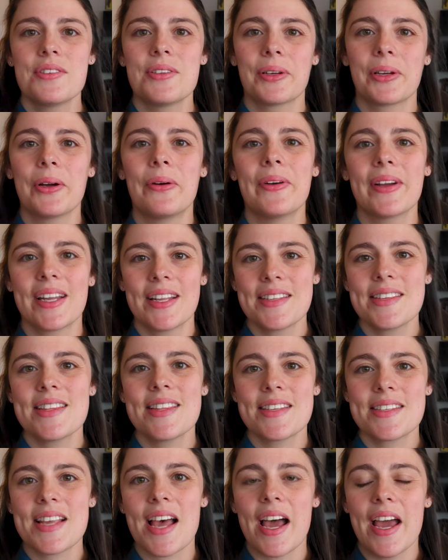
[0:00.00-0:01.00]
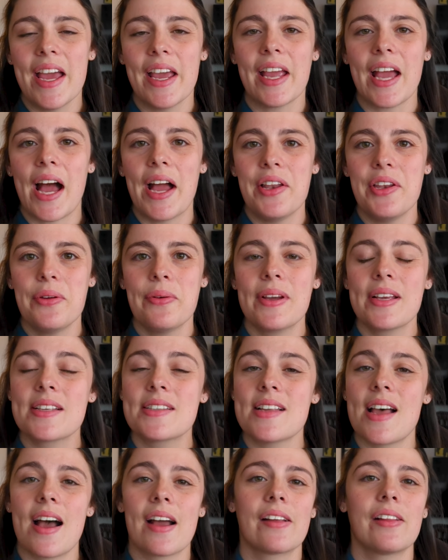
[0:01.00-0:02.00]
So going into this hike, I knew
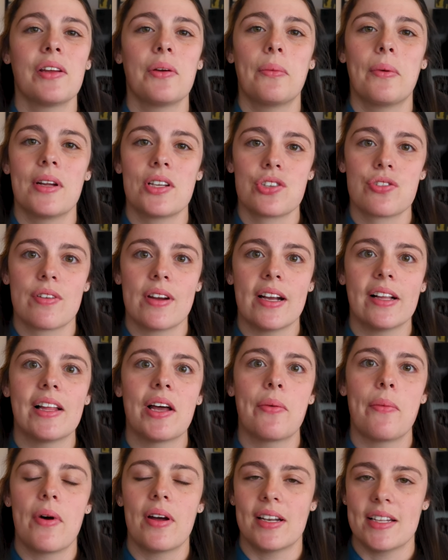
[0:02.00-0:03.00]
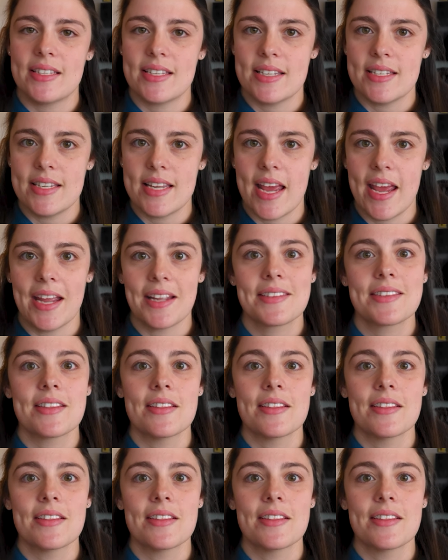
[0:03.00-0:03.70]
exactly what trail I wanted to take